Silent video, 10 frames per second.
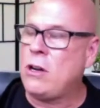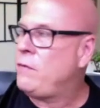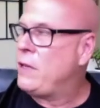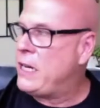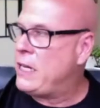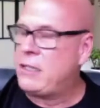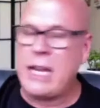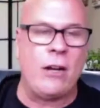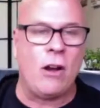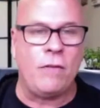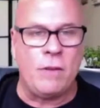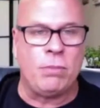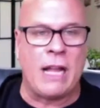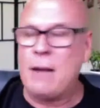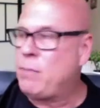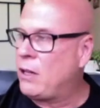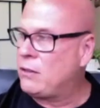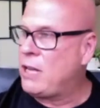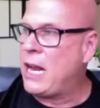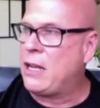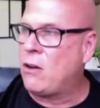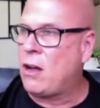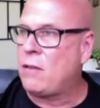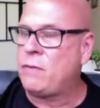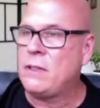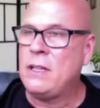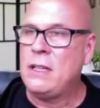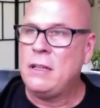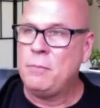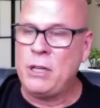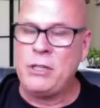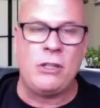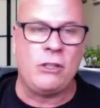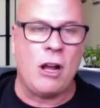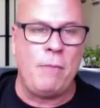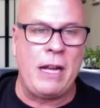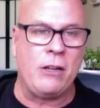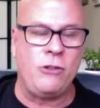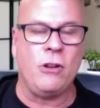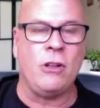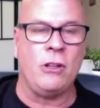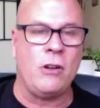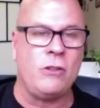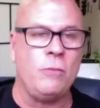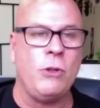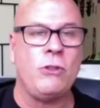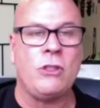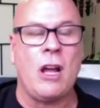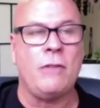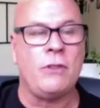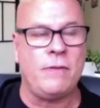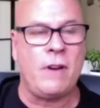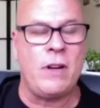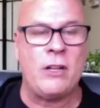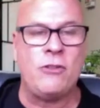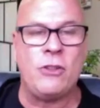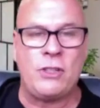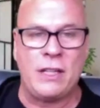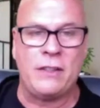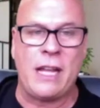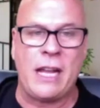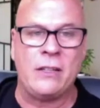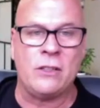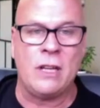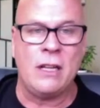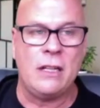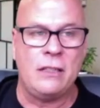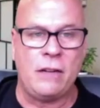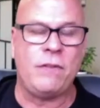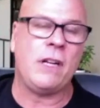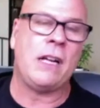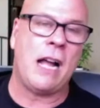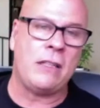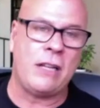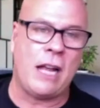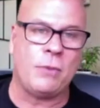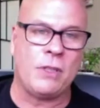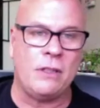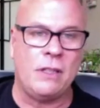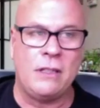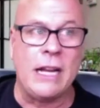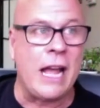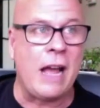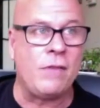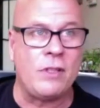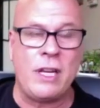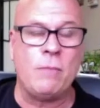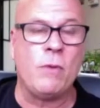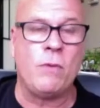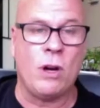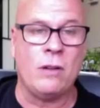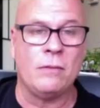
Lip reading: If you need to take off your black belt, take it off. But just come in, because you're going to learn some new stuff, some very interesting things, different concepts that you haven't seen before.